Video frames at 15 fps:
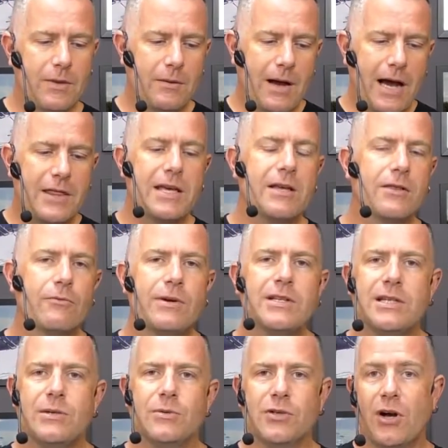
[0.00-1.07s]
I think the
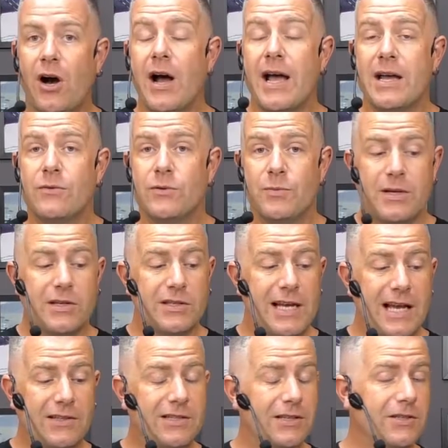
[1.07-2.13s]
reason he was hired was because he
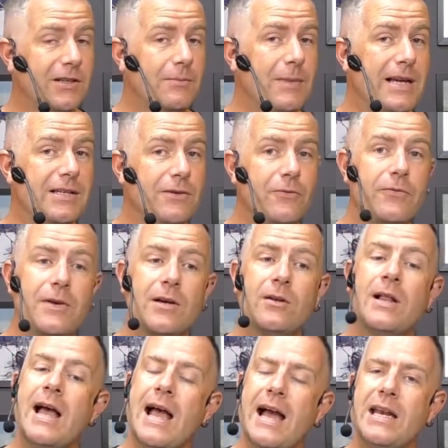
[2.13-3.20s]
had such an amazing feel
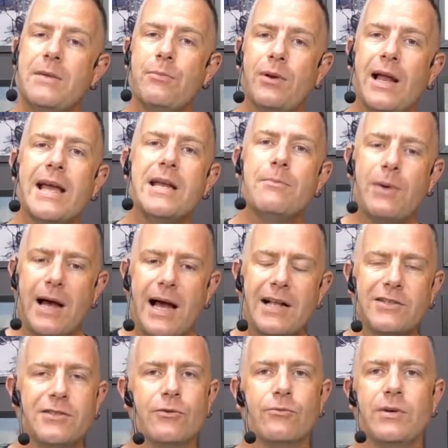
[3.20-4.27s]
and he played
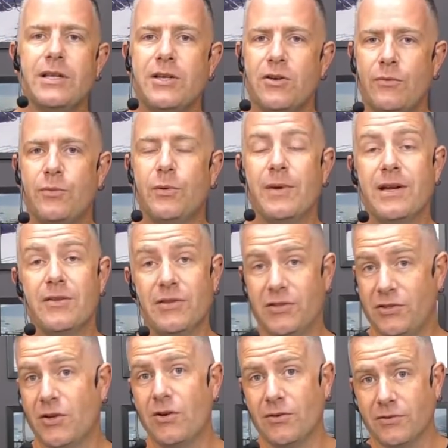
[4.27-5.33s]
parts that really complemented the
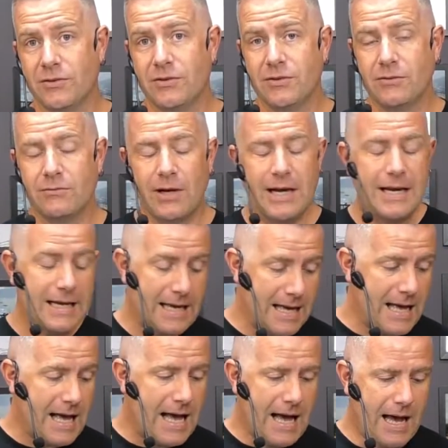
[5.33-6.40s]
songs, right?
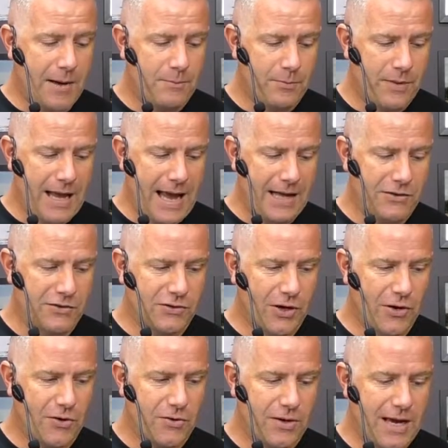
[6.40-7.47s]
And
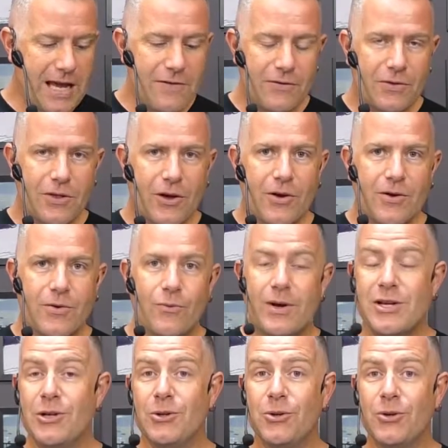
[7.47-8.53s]
so even though
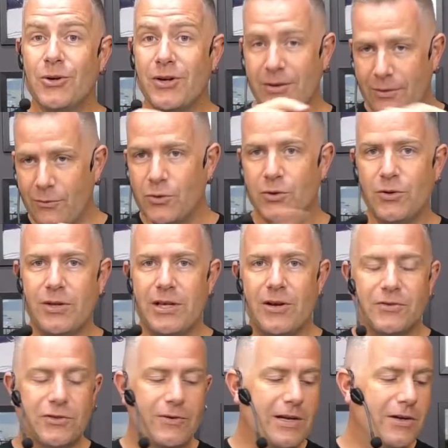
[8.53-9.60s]
when you look, and we'll do the
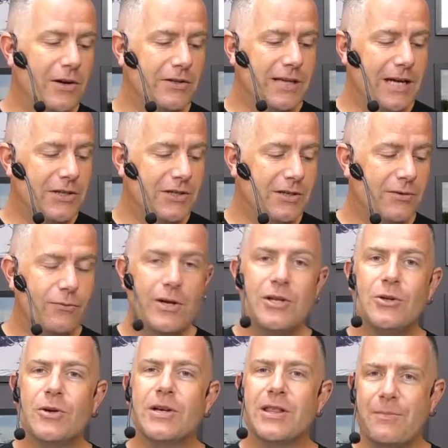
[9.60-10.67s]
on-screen notation, when
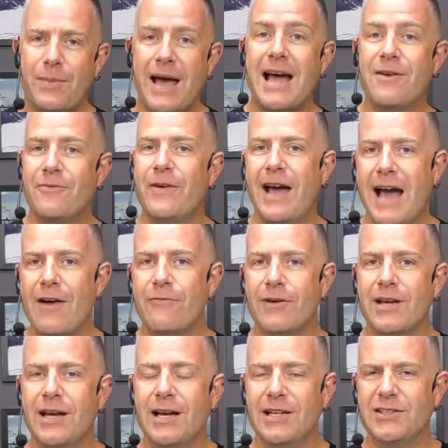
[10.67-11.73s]
you look at the pattern for
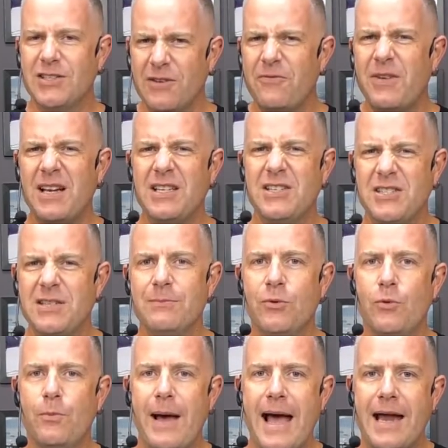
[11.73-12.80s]
Africa, it's a fairly
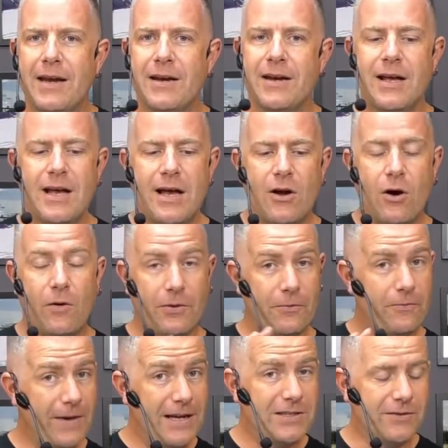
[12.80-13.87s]
simple pattern on the
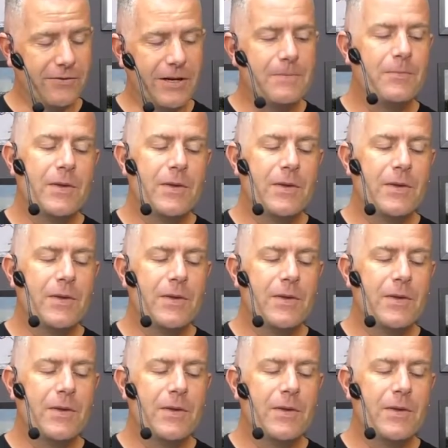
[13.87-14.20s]
face of it.